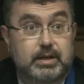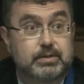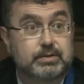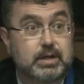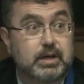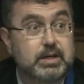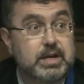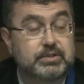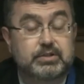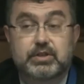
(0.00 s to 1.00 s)
It is a,
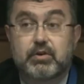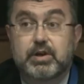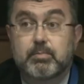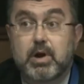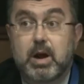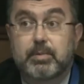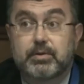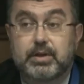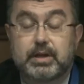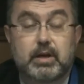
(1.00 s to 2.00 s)
a necessary and
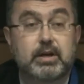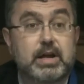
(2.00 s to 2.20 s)
proper thing.